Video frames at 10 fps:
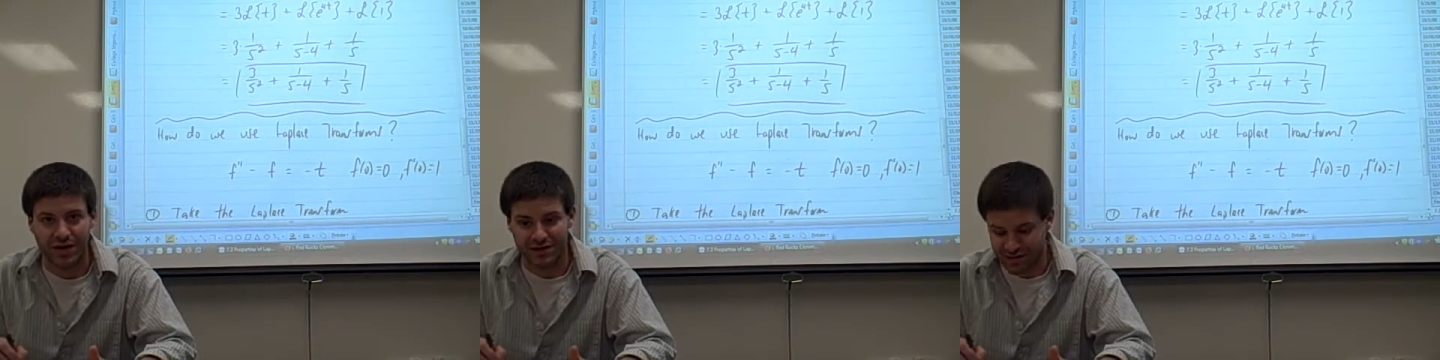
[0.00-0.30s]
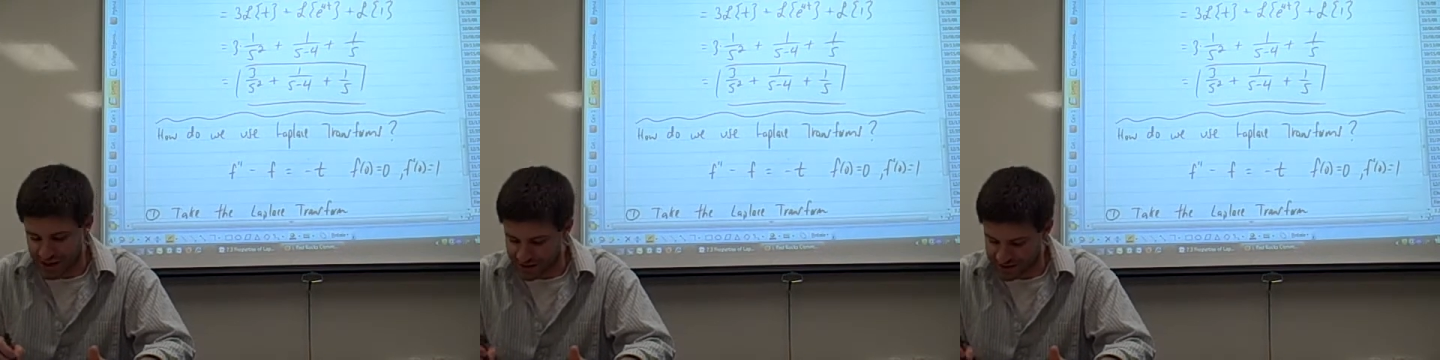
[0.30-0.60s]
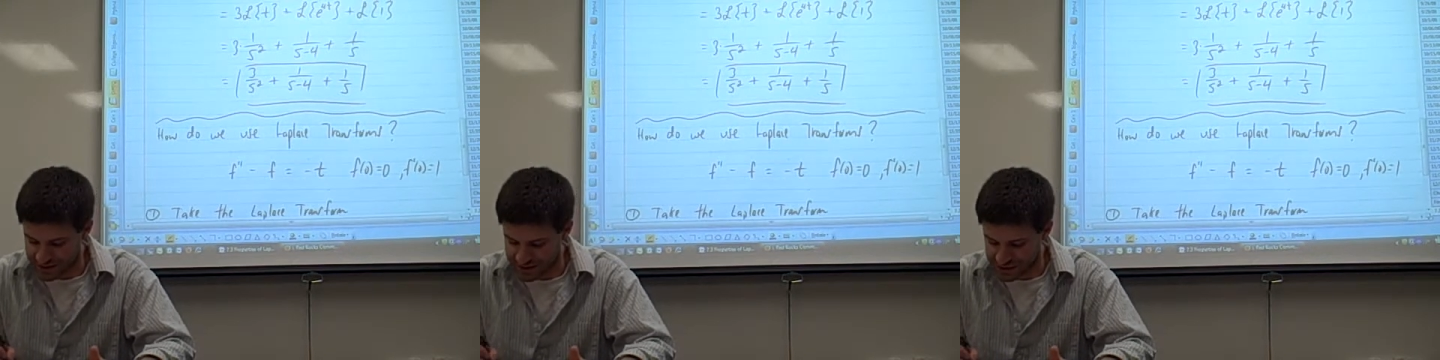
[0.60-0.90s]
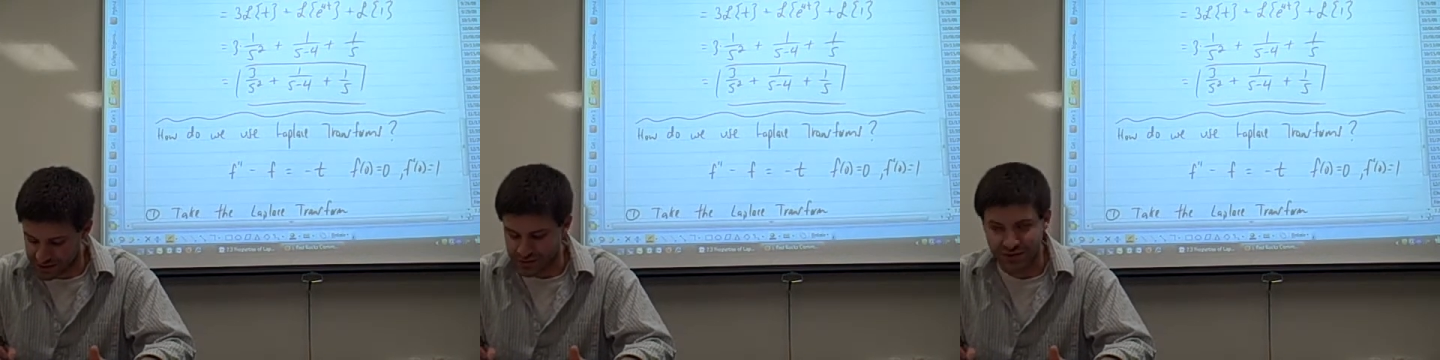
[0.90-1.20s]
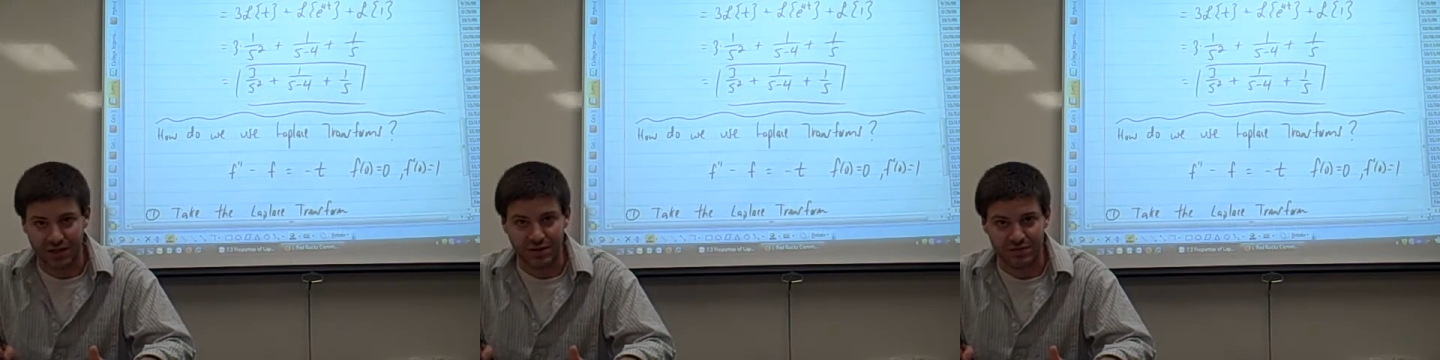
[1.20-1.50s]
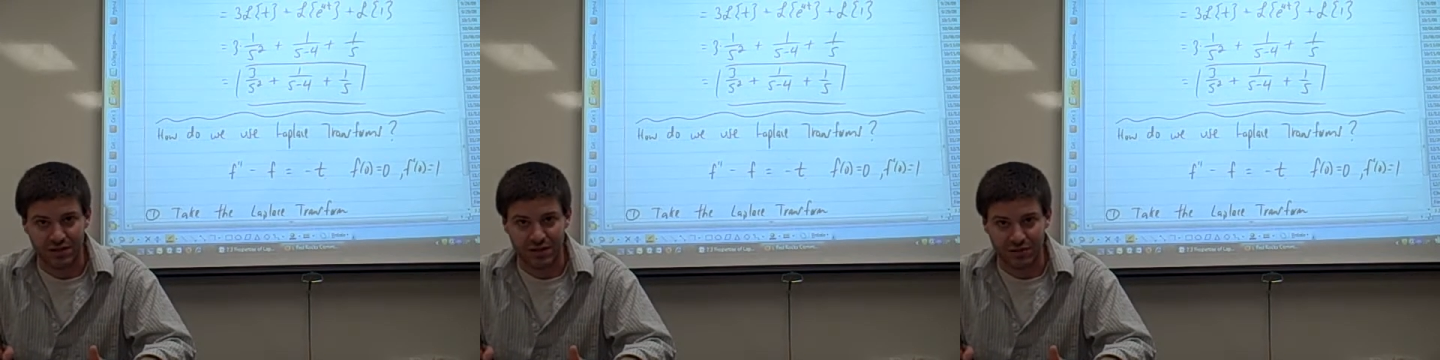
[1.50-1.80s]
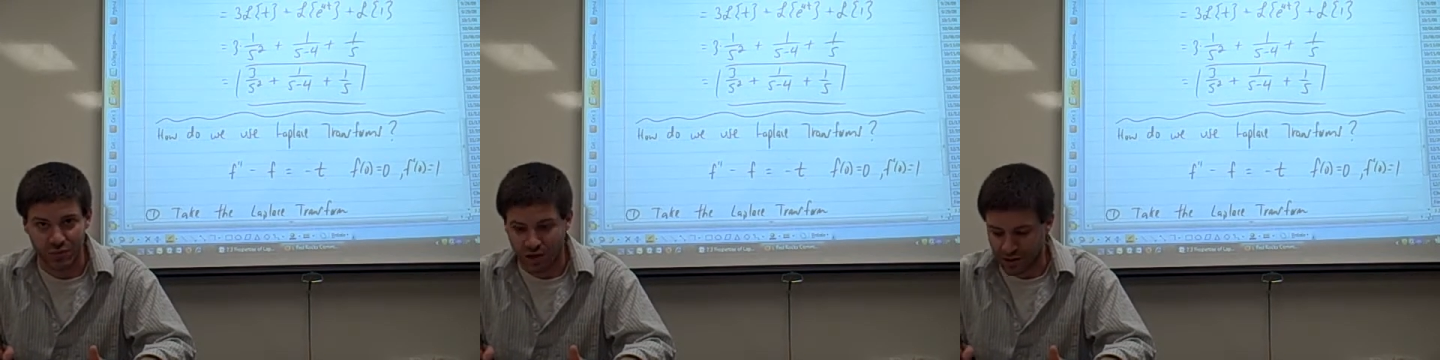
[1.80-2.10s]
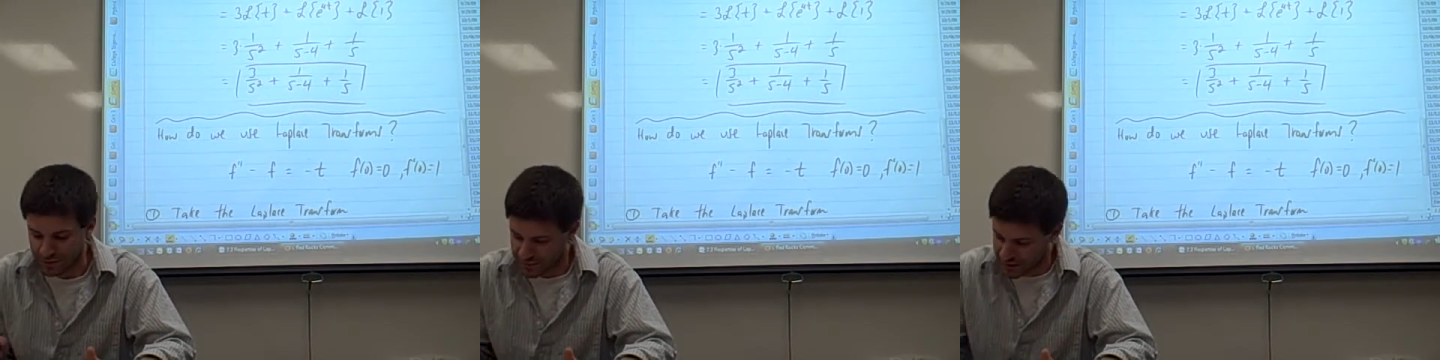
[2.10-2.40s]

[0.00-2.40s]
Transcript: minus x equals negative t as well.